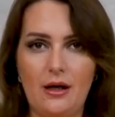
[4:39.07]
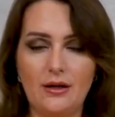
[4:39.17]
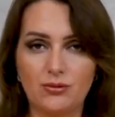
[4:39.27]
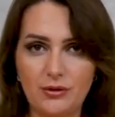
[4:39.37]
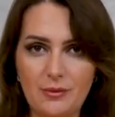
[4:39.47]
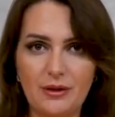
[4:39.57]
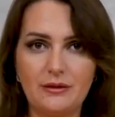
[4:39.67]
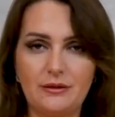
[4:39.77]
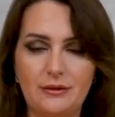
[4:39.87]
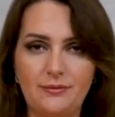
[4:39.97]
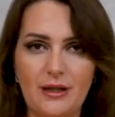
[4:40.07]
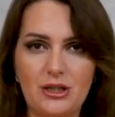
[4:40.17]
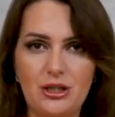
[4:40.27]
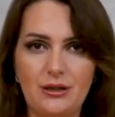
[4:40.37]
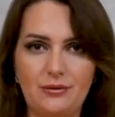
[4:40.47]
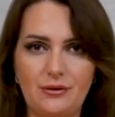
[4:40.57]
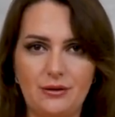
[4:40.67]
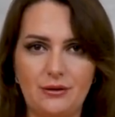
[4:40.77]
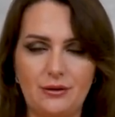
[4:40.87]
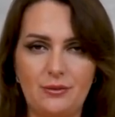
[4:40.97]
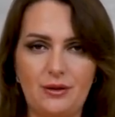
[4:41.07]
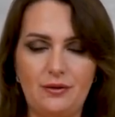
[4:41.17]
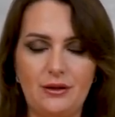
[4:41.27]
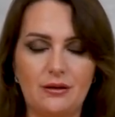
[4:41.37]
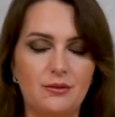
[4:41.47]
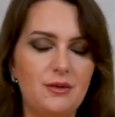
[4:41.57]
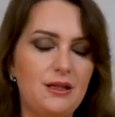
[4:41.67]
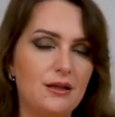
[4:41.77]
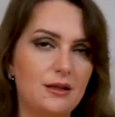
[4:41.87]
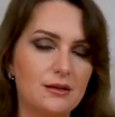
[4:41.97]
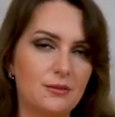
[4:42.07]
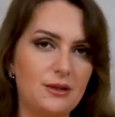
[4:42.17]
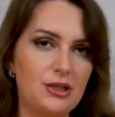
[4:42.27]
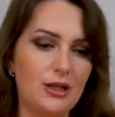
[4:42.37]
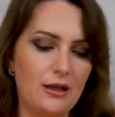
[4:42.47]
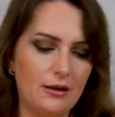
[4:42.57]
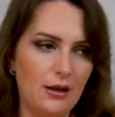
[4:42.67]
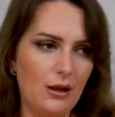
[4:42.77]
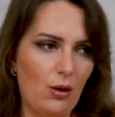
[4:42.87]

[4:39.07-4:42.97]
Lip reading: agreement achieved between Armenia and Azerbaijan.